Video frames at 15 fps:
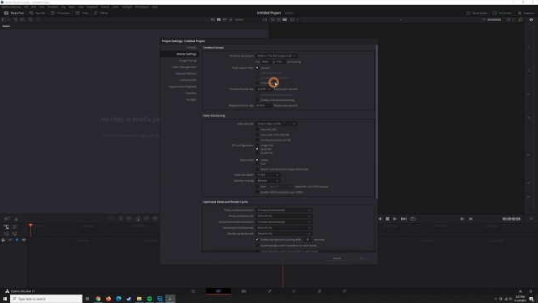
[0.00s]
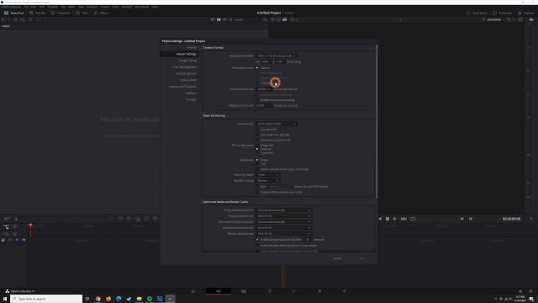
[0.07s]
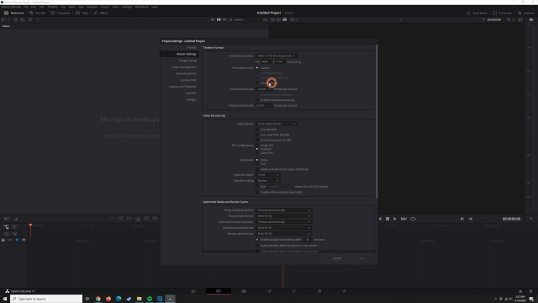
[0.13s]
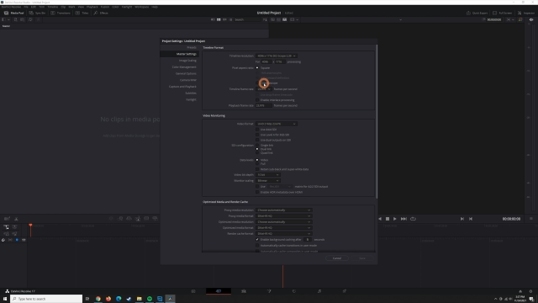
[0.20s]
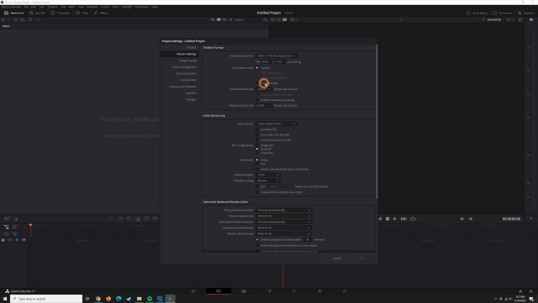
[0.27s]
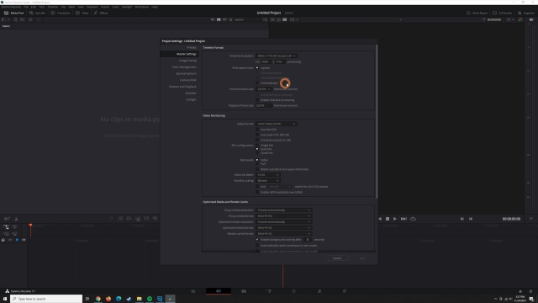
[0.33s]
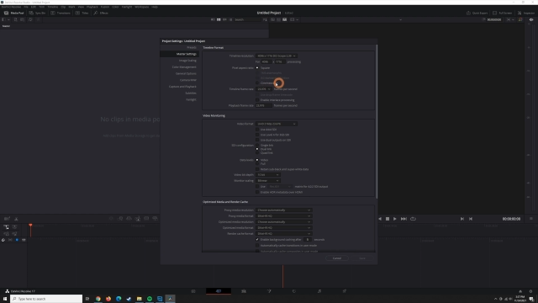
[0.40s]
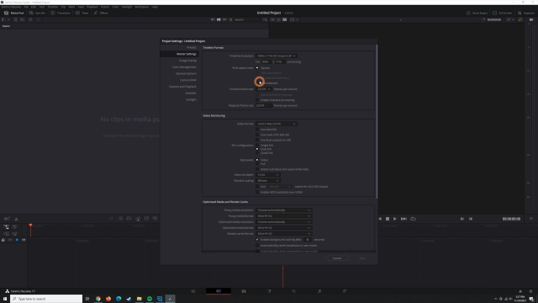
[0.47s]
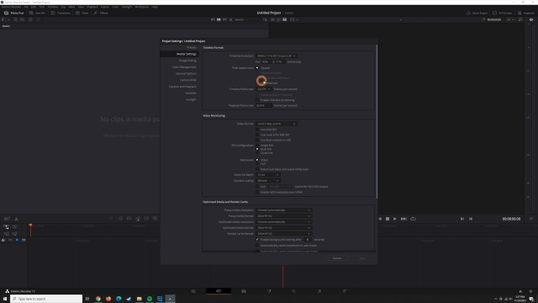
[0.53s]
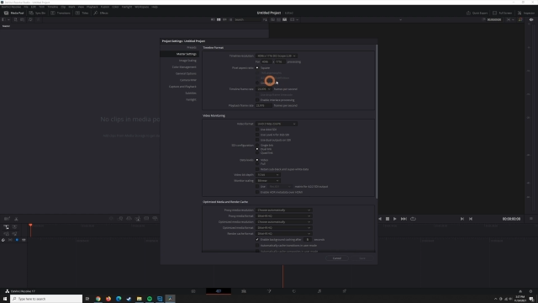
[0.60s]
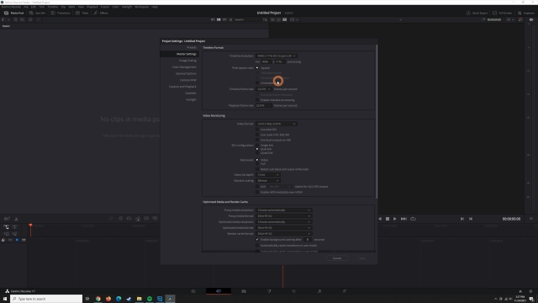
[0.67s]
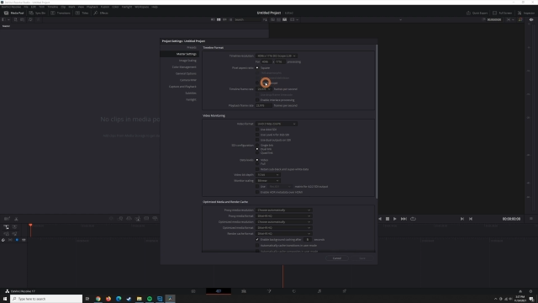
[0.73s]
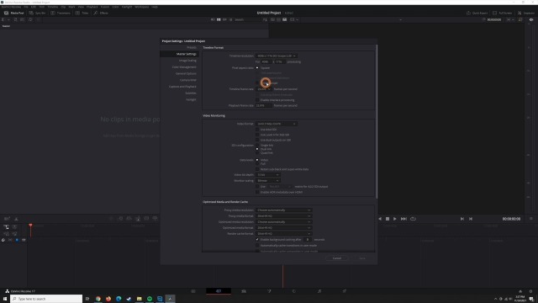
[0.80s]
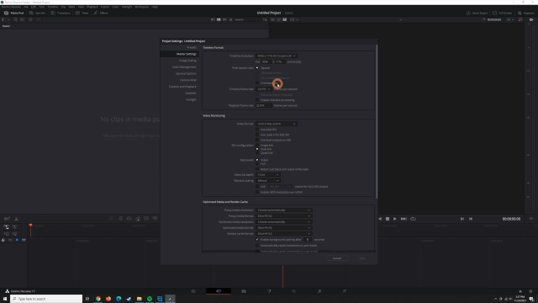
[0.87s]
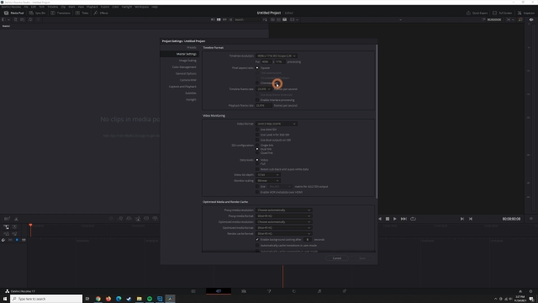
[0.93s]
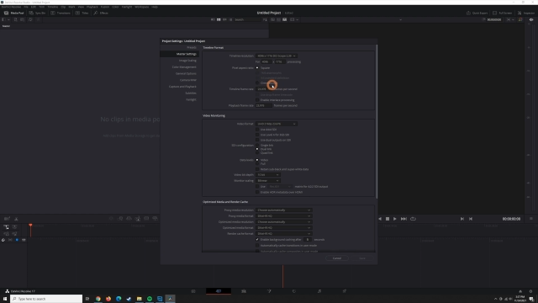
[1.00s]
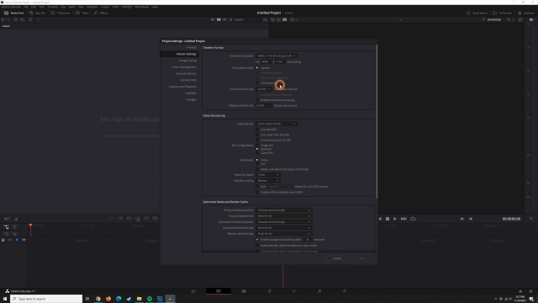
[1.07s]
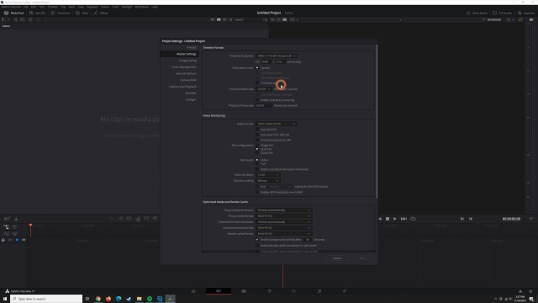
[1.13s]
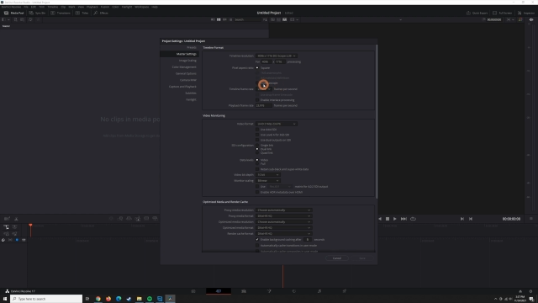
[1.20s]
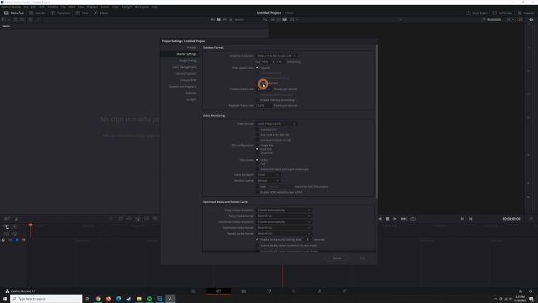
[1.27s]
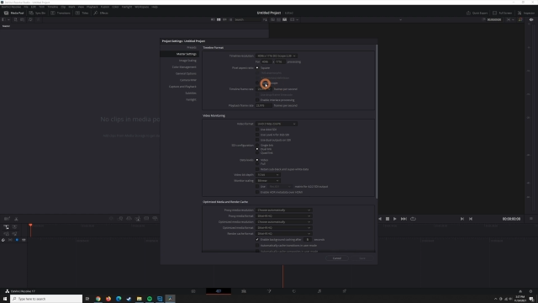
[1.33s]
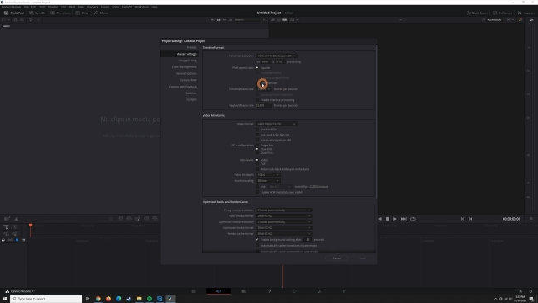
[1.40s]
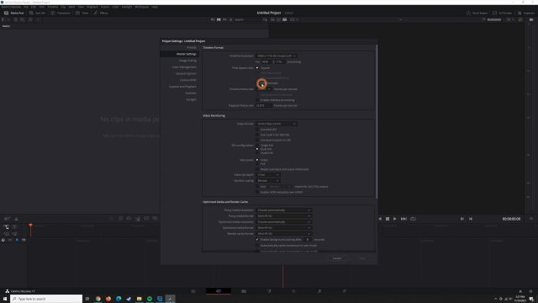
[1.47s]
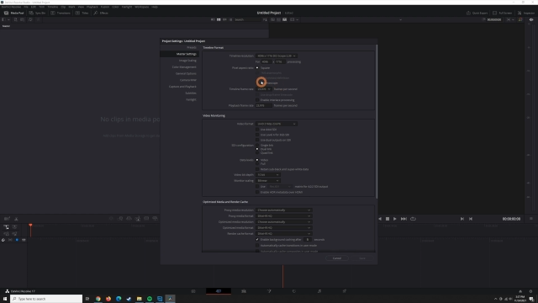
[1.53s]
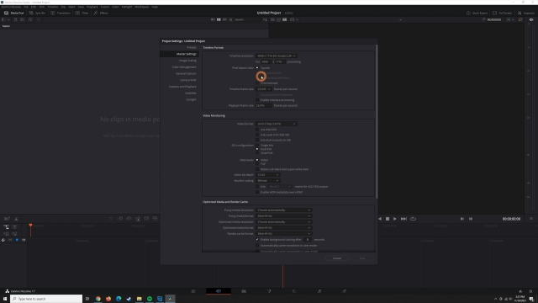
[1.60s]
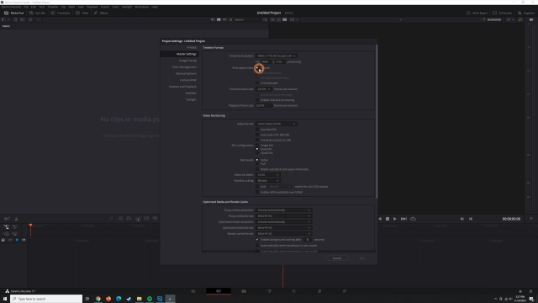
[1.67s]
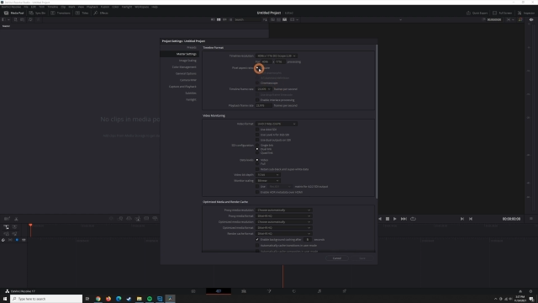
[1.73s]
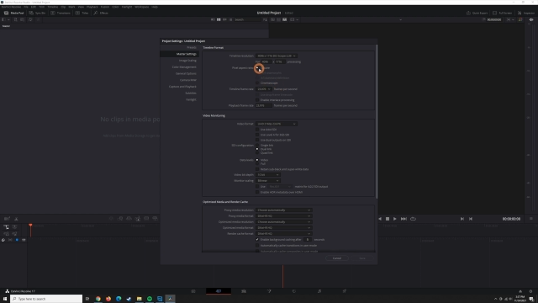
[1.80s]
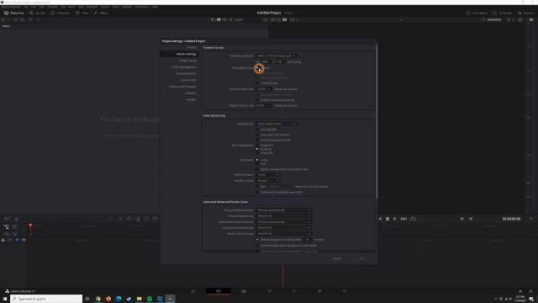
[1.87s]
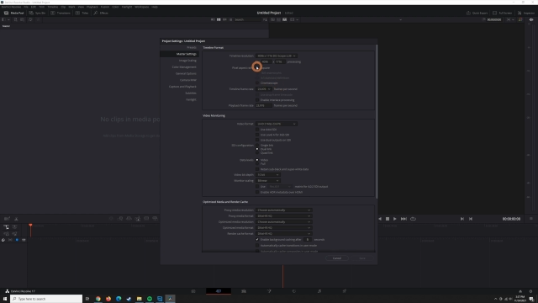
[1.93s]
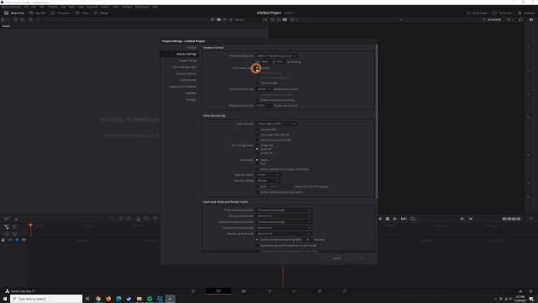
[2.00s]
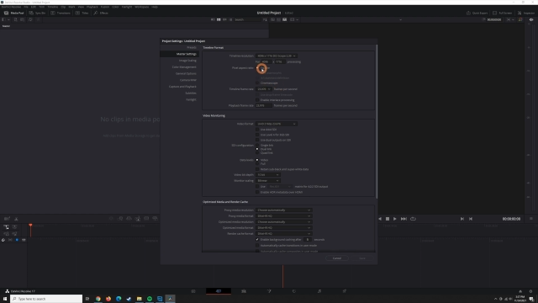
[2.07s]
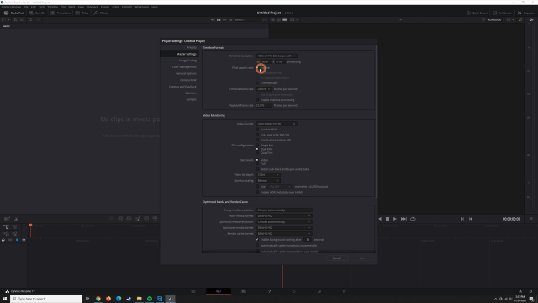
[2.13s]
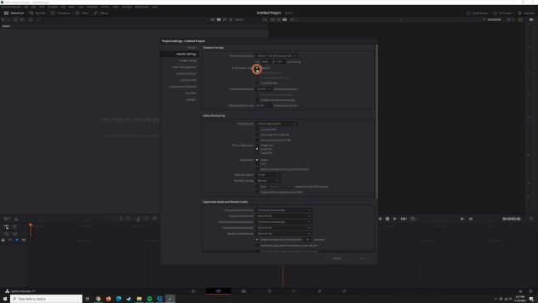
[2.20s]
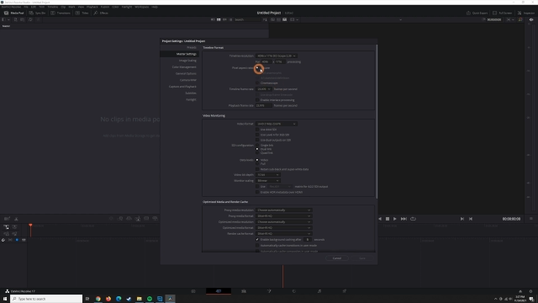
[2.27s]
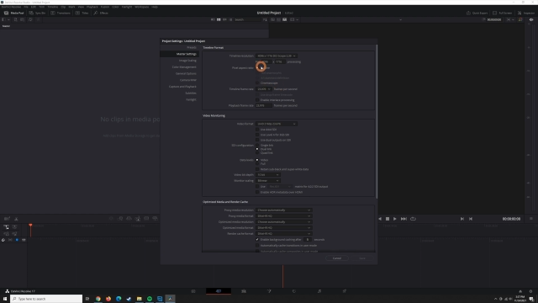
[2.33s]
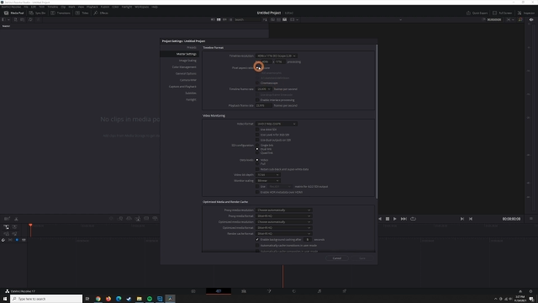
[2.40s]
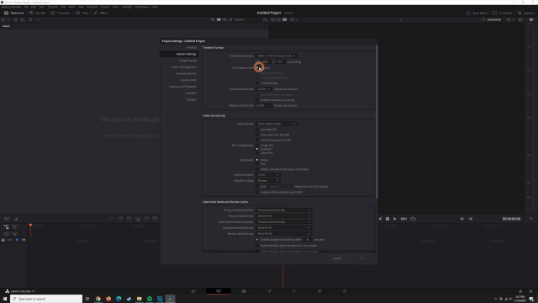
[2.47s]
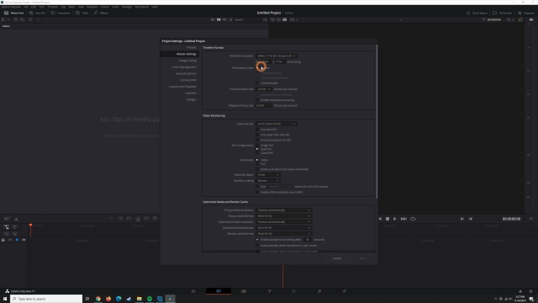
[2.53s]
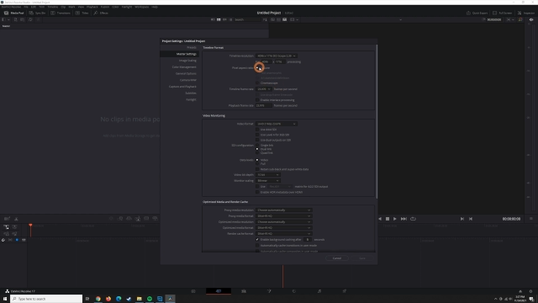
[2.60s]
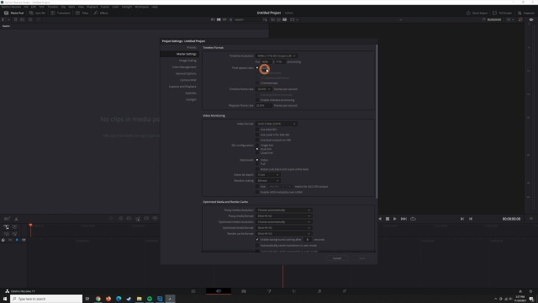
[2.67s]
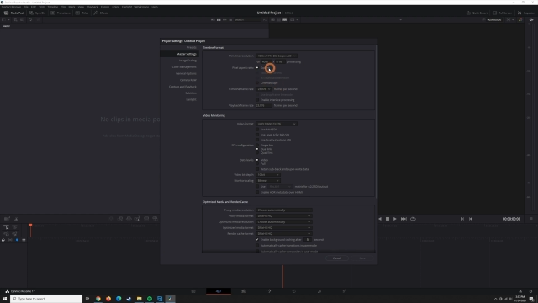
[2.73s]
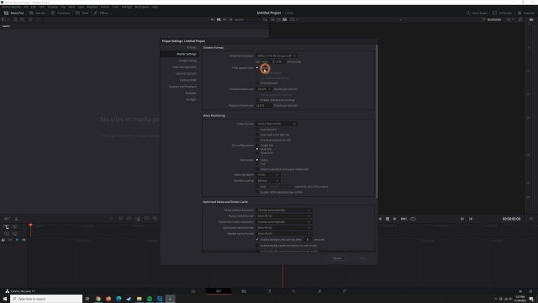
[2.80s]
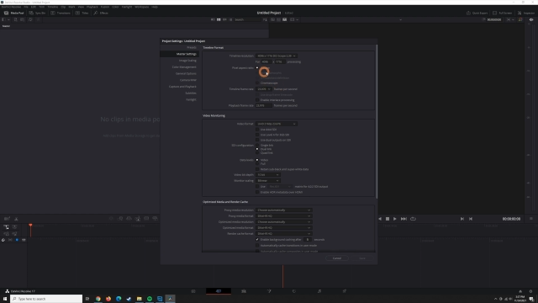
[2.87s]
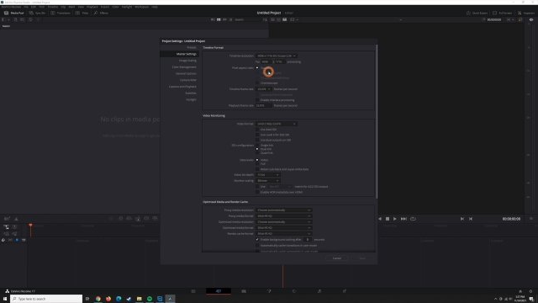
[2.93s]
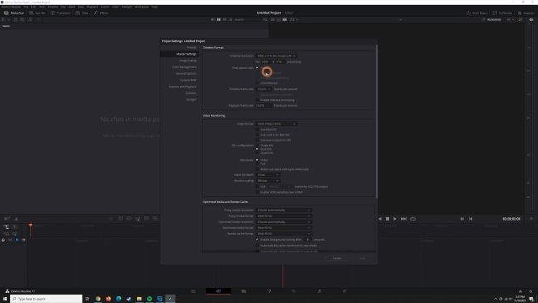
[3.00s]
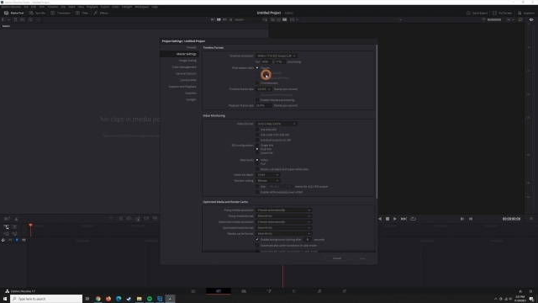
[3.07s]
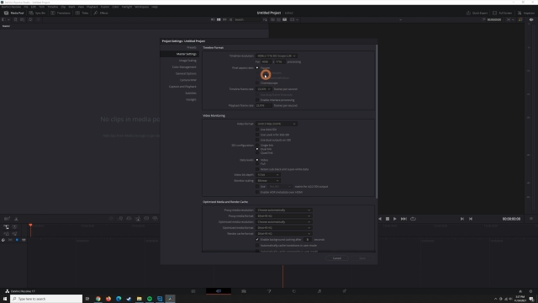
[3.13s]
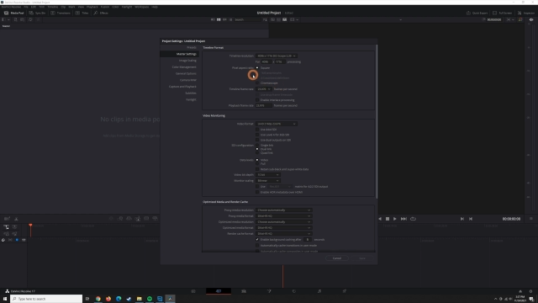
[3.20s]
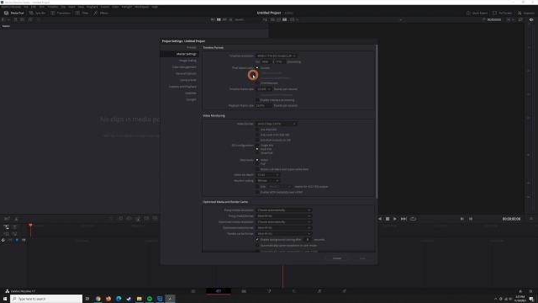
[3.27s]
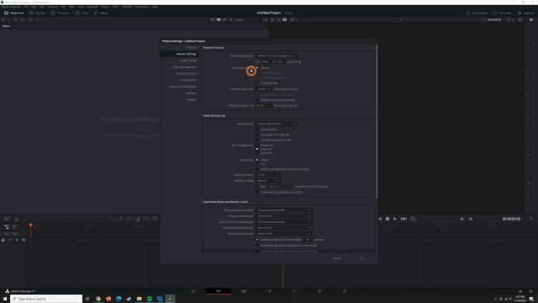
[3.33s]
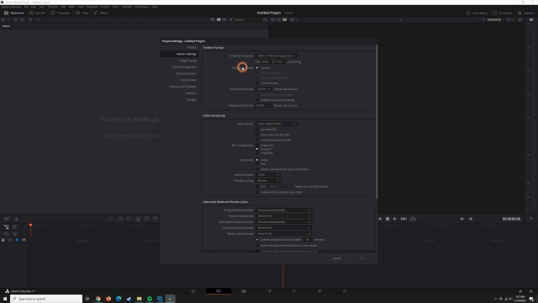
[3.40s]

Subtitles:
No face is visible, so there are no lips to read.